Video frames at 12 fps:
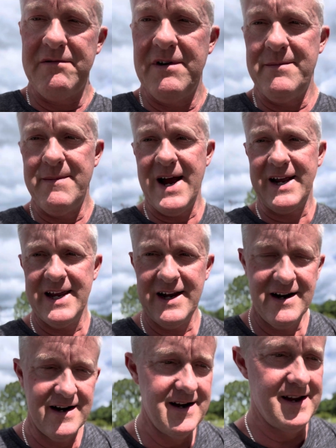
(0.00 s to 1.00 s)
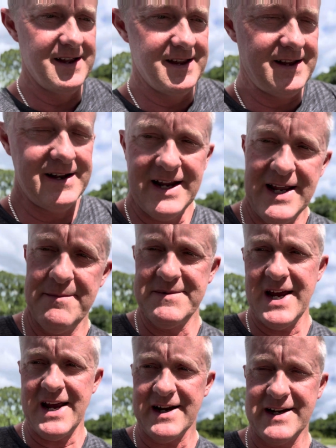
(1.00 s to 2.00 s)
run back here, let him
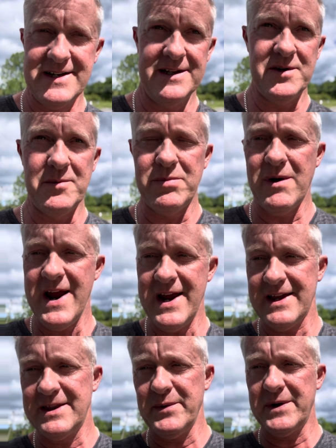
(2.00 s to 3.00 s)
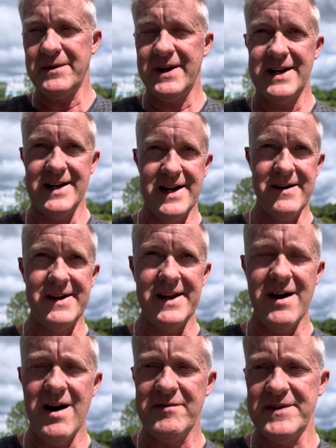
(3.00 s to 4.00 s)
take a little break, and then we're gonna get in here in the
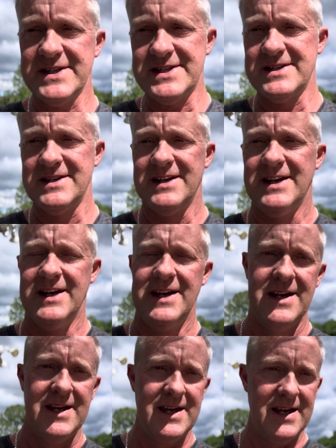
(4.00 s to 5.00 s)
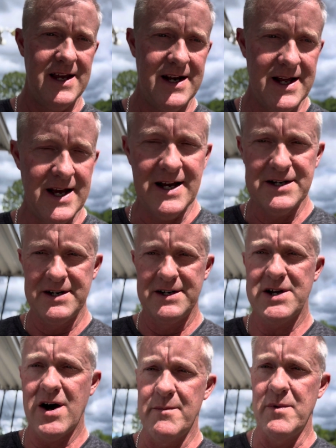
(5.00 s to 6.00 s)
office and
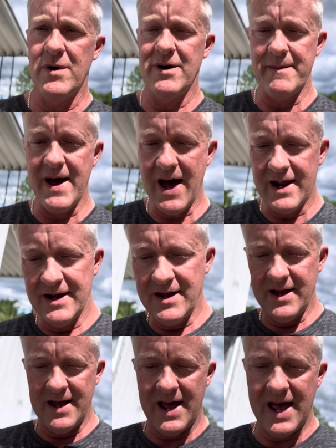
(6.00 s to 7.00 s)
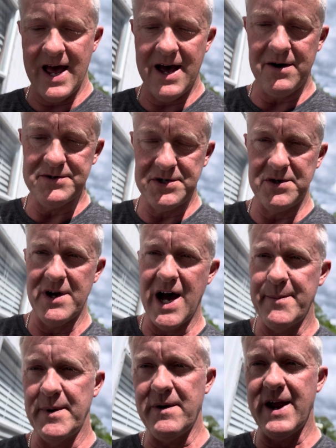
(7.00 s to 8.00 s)
talk more about how to
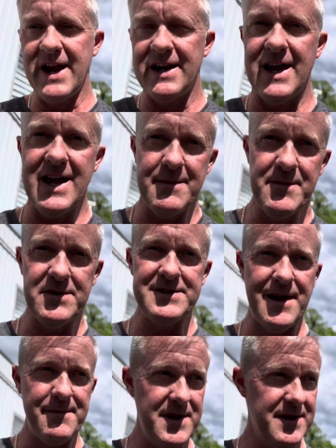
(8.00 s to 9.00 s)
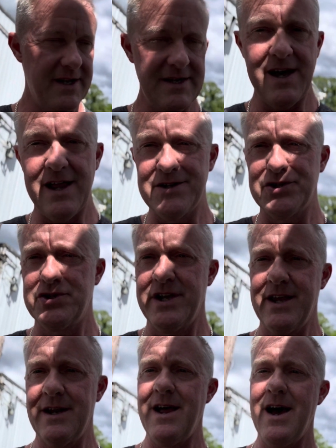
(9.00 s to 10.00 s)
operate a multi-million-dollar
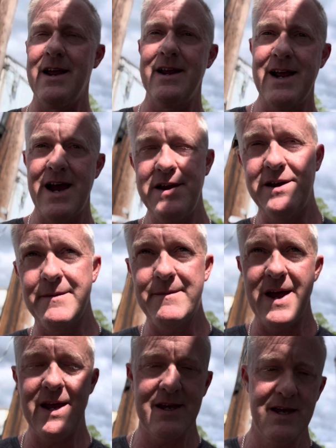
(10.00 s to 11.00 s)
shed lot and how you can make